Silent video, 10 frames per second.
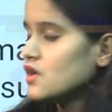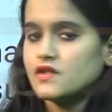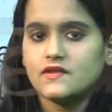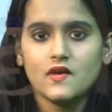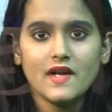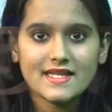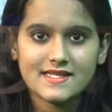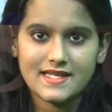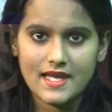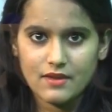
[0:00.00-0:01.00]
So
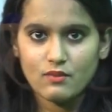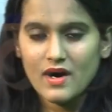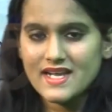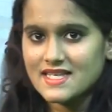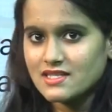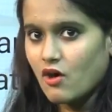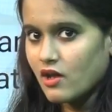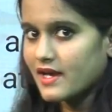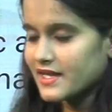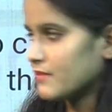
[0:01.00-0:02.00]
let's see what is this
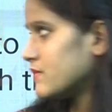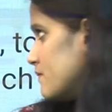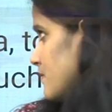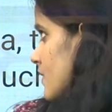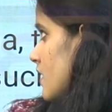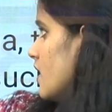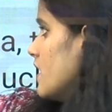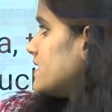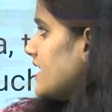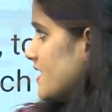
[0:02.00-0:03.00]
algorithm
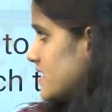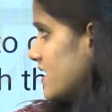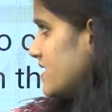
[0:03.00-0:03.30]
states.